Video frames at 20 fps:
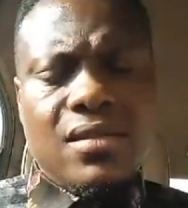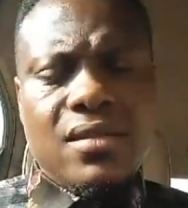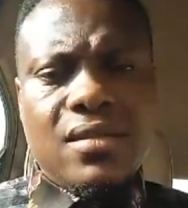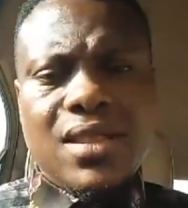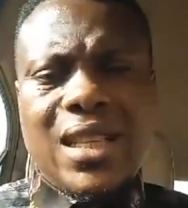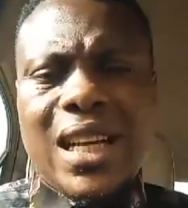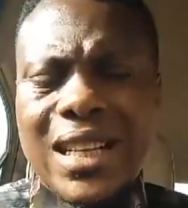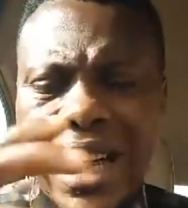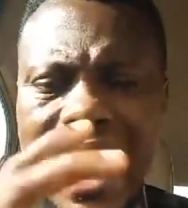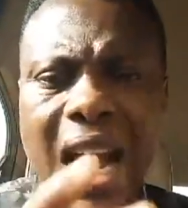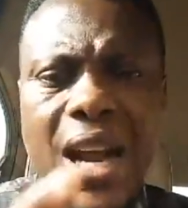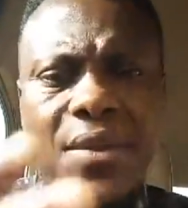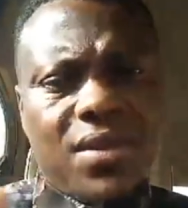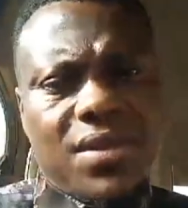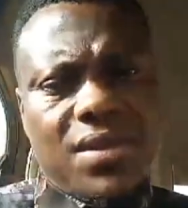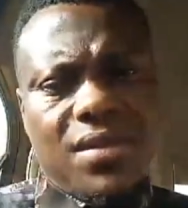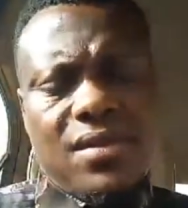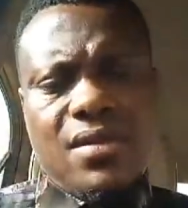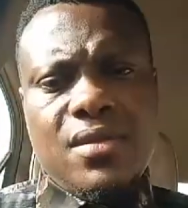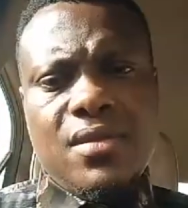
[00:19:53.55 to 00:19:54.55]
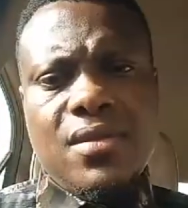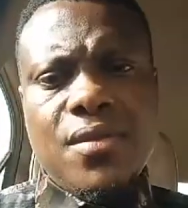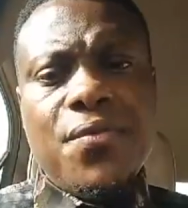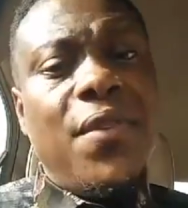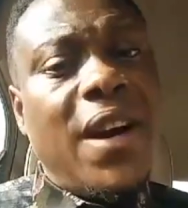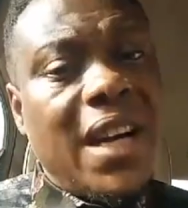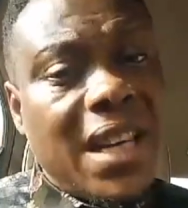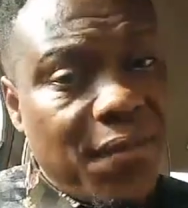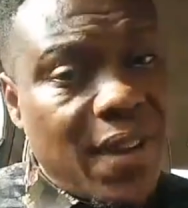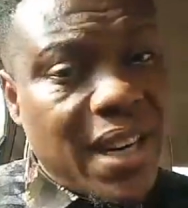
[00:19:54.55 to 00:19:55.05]
Their lives,
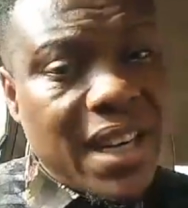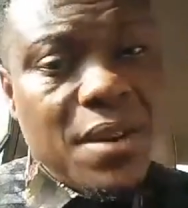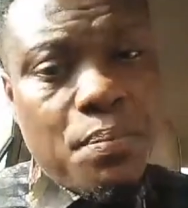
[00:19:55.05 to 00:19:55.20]
very, very